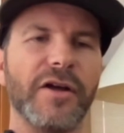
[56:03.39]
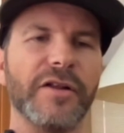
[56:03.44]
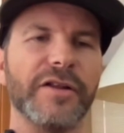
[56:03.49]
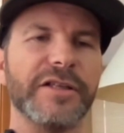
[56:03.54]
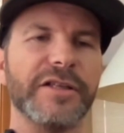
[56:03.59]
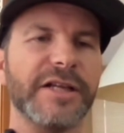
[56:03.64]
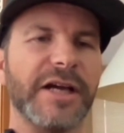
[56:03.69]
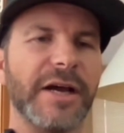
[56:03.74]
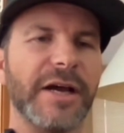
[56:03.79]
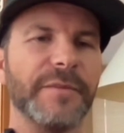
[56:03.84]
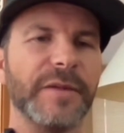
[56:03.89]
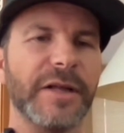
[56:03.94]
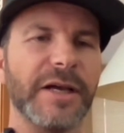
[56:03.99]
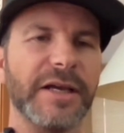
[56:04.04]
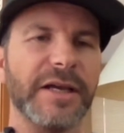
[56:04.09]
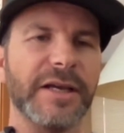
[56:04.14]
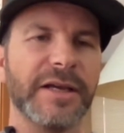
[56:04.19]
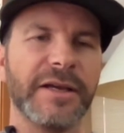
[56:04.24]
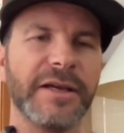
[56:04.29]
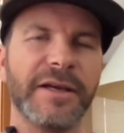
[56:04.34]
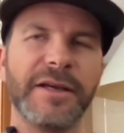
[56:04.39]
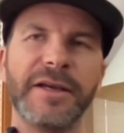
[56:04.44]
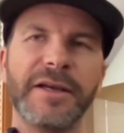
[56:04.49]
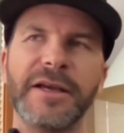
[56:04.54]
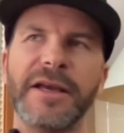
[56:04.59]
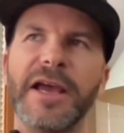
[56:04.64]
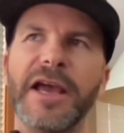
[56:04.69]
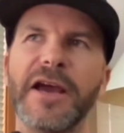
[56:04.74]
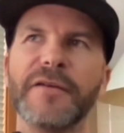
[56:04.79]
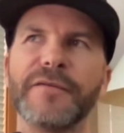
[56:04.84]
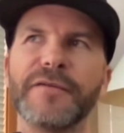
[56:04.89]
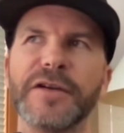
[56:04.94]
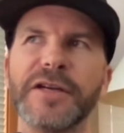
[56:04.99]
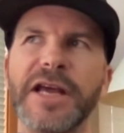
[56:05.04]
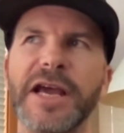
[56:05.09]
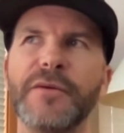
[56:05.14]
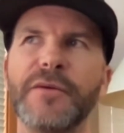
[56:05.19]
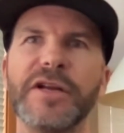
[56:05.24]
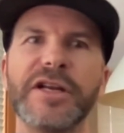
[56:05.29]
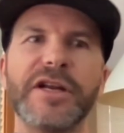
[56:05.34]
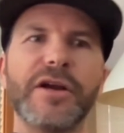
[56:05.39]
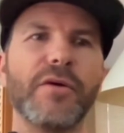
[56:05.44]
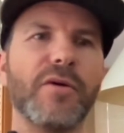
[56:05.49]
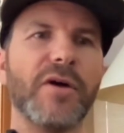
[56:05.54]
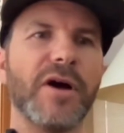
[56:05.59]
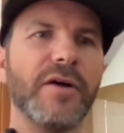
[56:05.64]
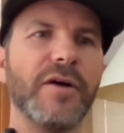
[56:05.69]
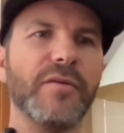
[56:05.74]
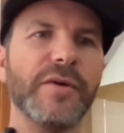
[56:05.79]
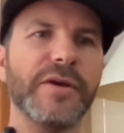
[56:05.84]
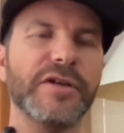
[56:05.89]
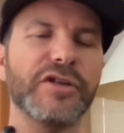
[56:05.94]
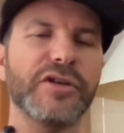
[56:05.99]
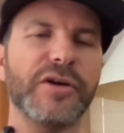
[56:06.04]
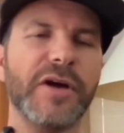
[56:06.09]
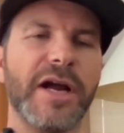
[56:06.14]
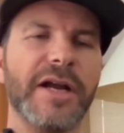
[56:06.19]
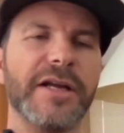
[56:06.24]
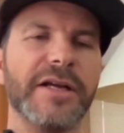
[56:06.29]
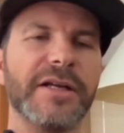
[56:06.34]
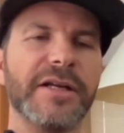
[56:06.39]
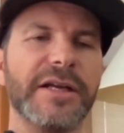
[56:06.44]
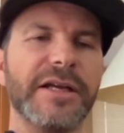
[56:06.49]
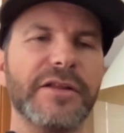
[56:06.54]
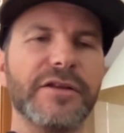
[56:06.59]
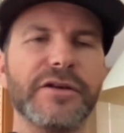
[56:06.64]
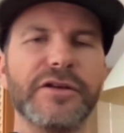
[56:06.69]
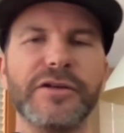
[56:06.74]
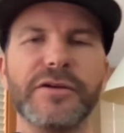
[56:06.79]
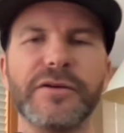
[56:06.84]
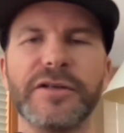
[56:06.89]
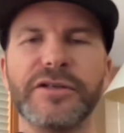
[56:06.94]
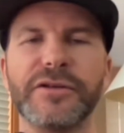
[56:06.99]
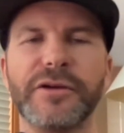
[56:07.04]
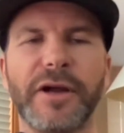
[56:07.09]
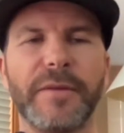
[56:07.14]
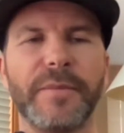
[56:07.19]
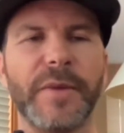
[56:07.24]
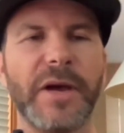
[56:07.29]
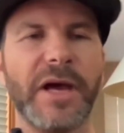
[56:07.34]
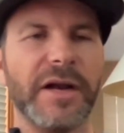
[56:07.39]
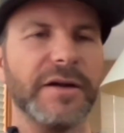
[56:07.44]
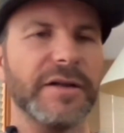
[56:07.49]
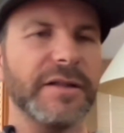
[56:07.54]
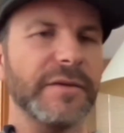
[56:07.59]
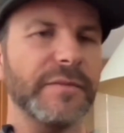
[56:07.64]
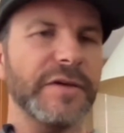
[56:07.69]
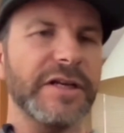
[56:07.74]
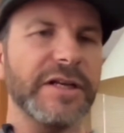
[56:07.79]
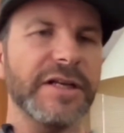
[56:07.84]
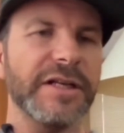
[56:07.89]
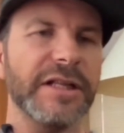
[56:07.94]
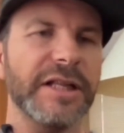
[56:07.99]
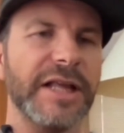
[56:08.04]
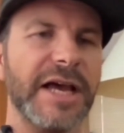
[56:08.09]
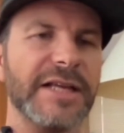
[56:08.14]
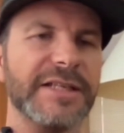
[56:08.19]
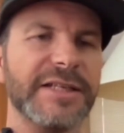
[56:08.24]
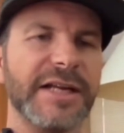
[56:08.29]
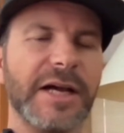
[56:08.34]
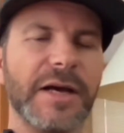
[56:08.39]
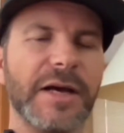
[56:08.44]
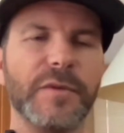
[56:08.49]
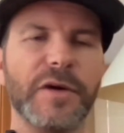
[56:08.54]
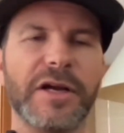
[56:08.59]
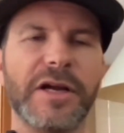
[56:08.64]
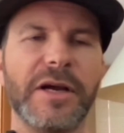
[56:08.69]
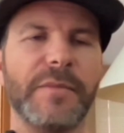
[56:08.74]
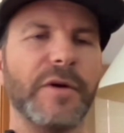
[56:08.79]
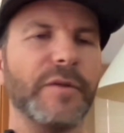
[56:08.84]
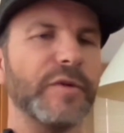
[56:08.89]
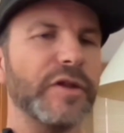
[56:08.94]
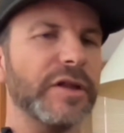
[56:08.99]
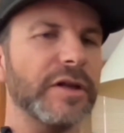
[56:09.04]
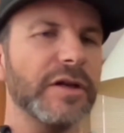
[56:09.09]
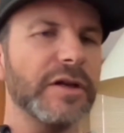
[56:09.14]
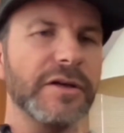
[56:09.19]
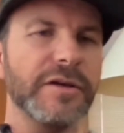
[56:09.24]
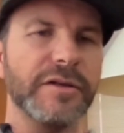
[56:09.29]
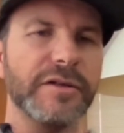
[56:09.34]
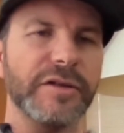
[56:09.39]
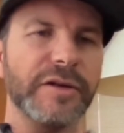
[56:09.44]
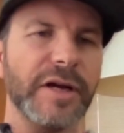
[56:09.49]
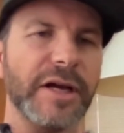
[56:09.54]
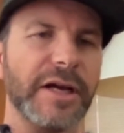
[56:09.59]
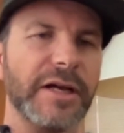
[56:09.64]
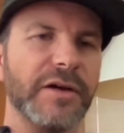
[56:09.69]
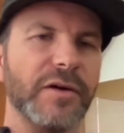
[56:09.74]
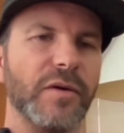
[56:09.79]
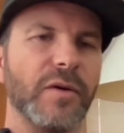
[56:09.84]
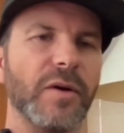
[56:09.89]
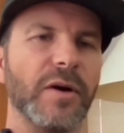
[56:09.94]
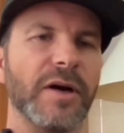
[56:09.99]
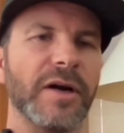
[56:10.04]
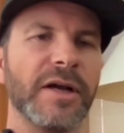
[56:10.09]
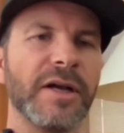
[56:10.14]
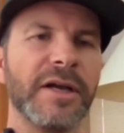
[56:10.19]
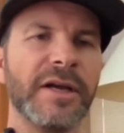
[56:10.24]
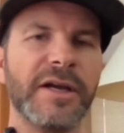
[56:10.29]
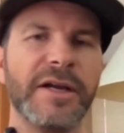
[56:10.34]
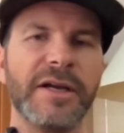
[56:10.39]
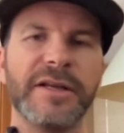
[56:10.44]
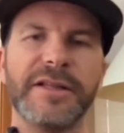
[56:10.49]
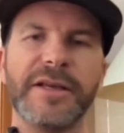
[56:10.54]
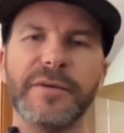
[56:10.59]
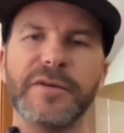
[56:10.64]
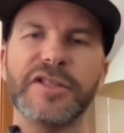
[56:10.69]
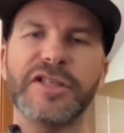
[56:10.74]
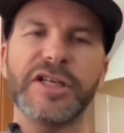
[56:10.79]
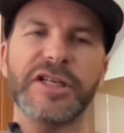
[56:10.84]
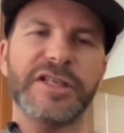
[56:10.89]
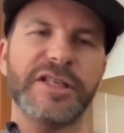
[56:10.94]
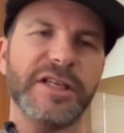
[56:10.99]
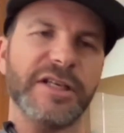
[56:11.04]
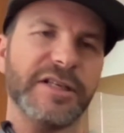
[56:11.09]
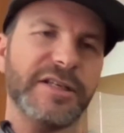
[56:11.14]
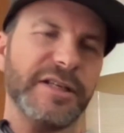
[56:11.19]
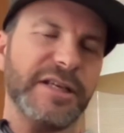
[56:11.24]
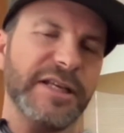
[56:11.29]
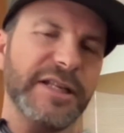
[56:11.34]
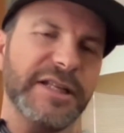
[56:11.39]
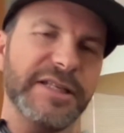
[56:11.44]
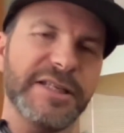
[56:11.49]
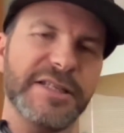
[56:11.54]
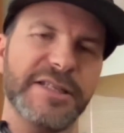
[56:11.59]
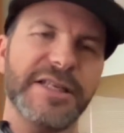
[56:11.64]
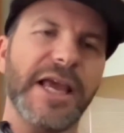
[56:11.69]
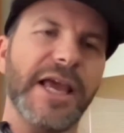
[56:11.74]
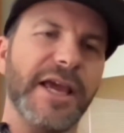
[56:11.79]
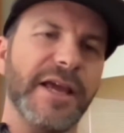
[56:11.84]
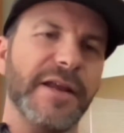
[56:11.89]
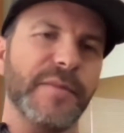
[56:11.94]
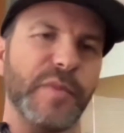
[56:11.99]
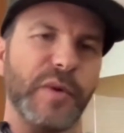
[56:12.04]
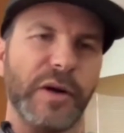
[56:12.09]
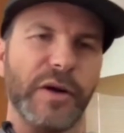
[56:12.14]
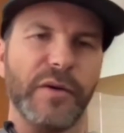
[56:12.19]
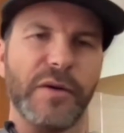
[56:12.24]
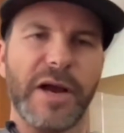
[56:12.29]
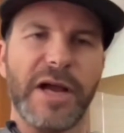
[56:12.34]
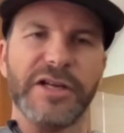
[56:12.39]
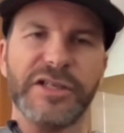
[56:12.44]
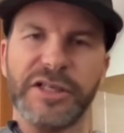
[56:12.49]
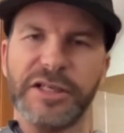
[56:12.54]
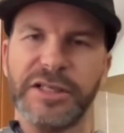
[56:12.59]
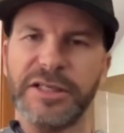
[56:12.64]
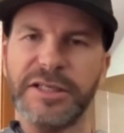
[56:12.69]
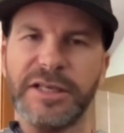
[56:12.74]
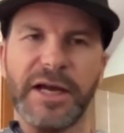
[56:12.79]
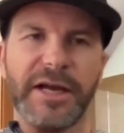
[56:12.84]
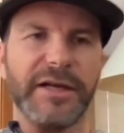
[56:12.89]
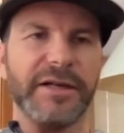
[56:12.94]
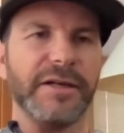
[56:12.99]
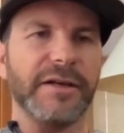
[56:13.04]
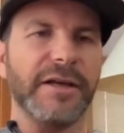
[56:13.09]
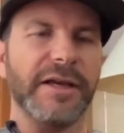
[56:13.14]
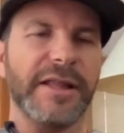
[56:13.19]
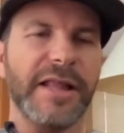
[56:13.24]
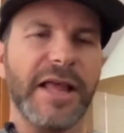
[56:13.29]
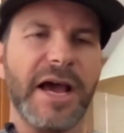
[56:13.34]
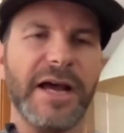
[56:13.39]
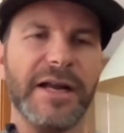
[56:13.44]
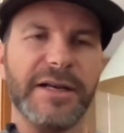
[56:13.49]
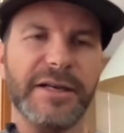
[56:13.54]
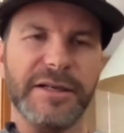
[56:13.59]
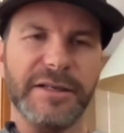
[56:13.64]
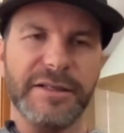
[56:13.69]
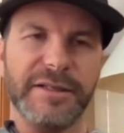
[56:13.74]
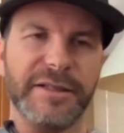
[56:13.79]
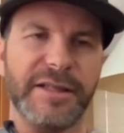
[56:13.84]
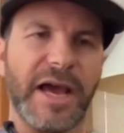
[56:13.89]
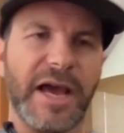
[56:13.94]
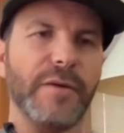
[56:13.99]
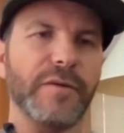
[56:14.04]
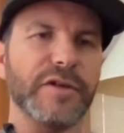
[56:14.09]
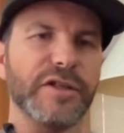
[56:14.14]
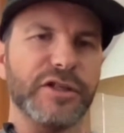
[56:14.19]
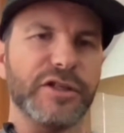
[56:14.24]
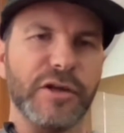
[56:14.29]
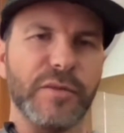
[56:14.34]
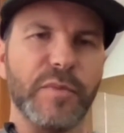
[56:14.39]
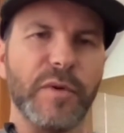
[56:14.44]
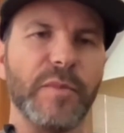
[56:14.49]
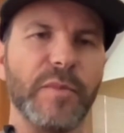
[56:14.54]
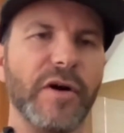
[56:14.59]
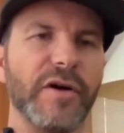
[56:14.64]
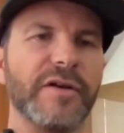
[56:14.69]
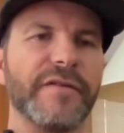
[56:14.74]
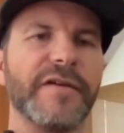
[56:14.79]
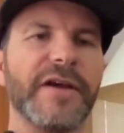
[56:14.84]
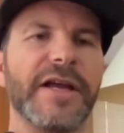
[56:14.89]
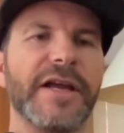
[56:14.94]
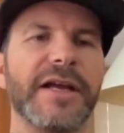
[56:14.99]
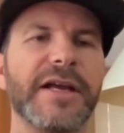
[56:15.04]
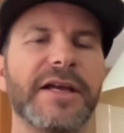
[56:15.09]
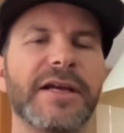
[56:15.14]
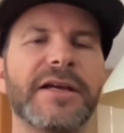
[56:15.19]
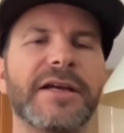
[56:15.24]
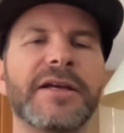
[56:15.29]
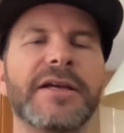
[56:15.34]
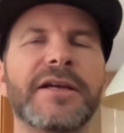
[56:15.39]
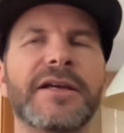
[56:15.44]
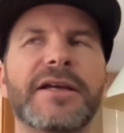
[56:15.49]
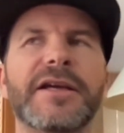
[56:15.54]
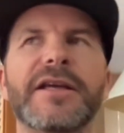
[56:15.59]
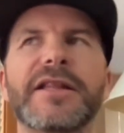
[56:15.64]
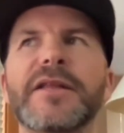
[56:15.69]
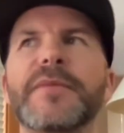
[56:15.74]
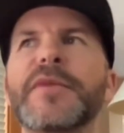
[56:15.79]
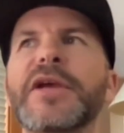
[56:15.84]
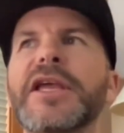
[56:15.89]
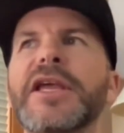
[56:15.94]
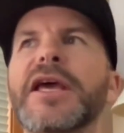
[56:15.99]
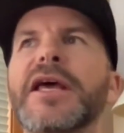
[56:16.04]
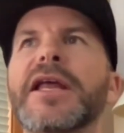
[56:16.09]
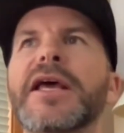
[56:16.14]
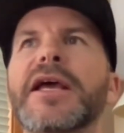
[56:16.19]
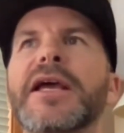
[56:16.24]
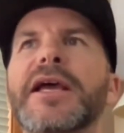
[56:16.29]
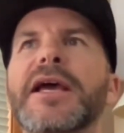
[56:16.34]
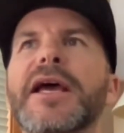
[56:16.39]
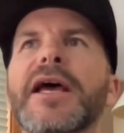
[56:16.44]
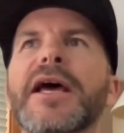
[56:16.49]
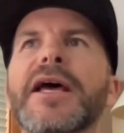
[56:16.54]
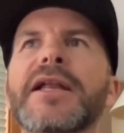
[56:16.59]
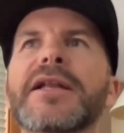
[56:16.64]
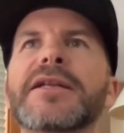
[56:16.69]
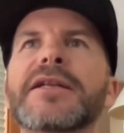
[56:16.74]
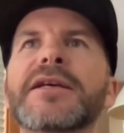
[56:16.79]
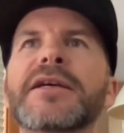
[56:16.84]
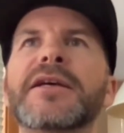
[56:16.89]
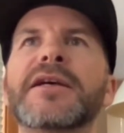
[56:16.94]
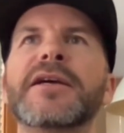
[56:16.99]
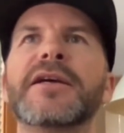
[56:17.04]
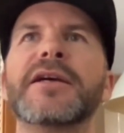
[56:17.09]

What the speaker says: all the time. Like every day we'd go out, we'd try to either do a trick better than we did it last time or come up with a new trick, or there was just this insane progression cycle. And that was super motivating in the beginning. And